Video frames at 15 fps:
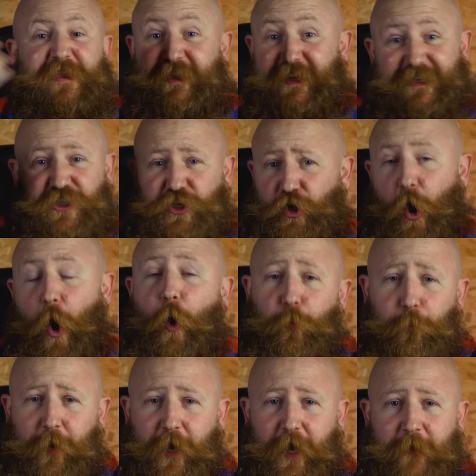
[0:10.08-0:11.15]
this
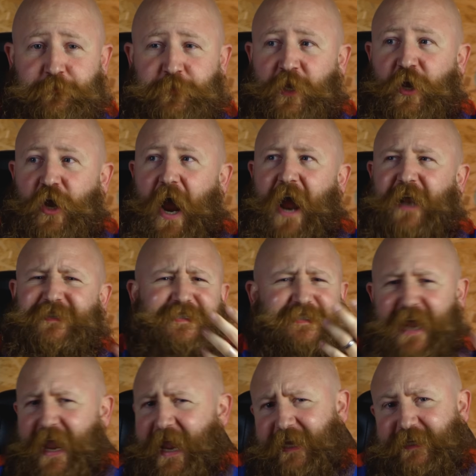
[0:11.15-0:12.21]
Copa and
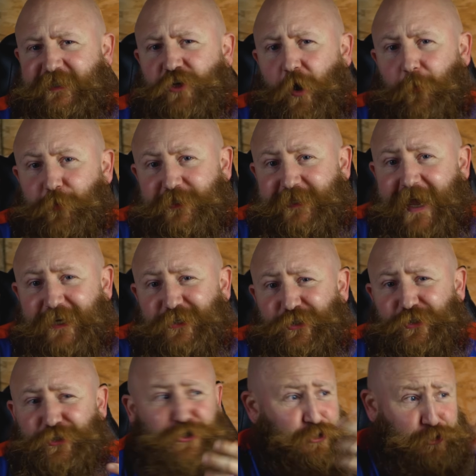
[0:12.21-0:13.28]
saying it's got
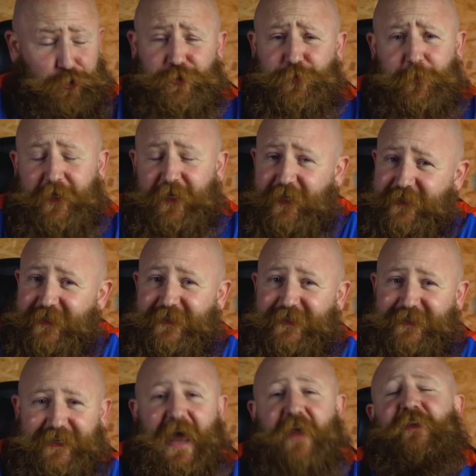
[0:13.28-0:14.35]
protection just because
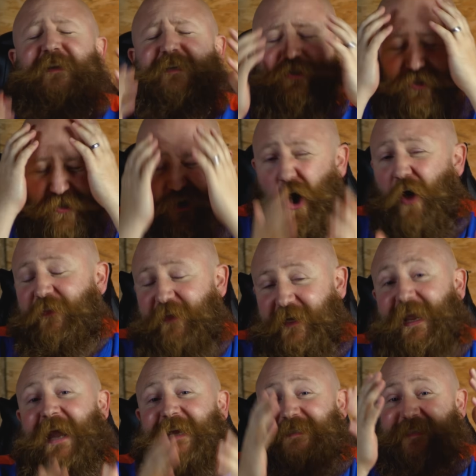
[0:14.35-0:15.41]
it's leather. It's not the
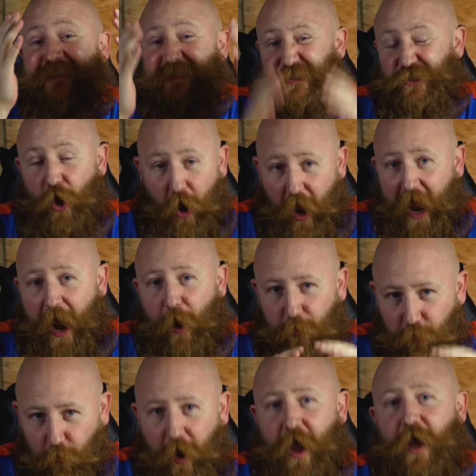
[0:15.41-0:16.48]
case, and it's not how
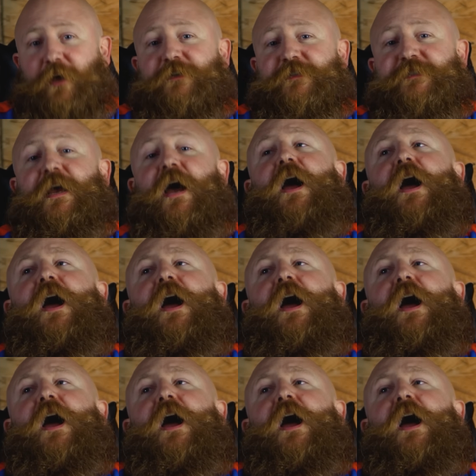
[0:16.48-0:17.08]
it works.